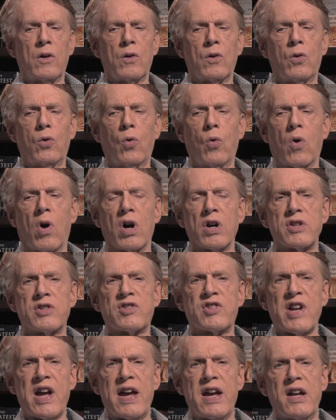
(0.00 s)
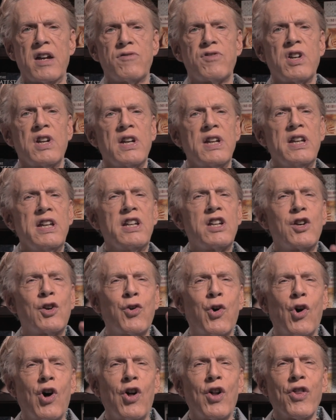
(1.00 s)
who are saved, he
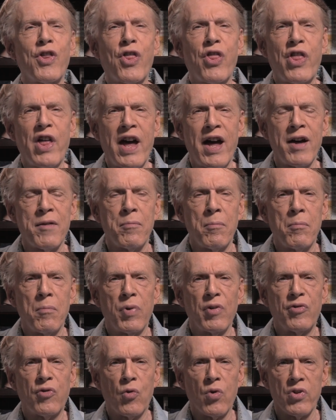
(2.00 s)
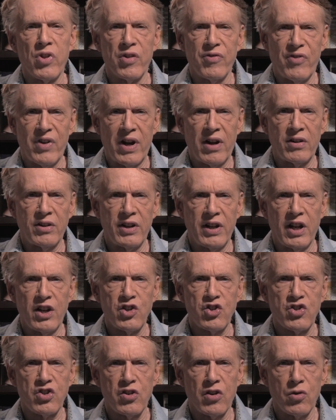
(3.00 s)
called them before the
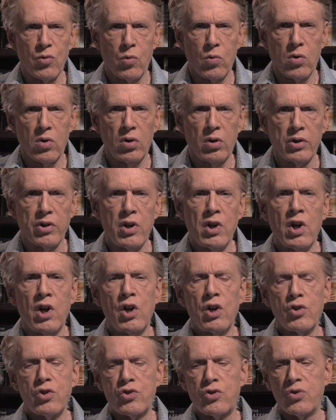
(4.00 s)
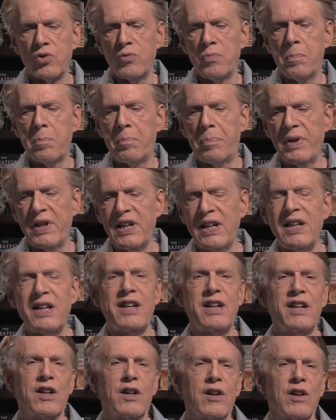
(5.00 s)
foundation of the world to
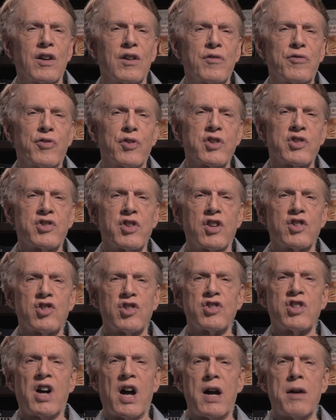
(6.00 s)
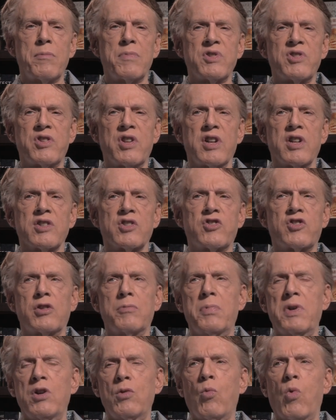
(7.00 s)
be here for such a time as this.
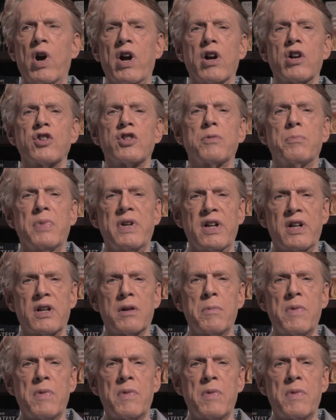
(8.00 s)
To be where? To be in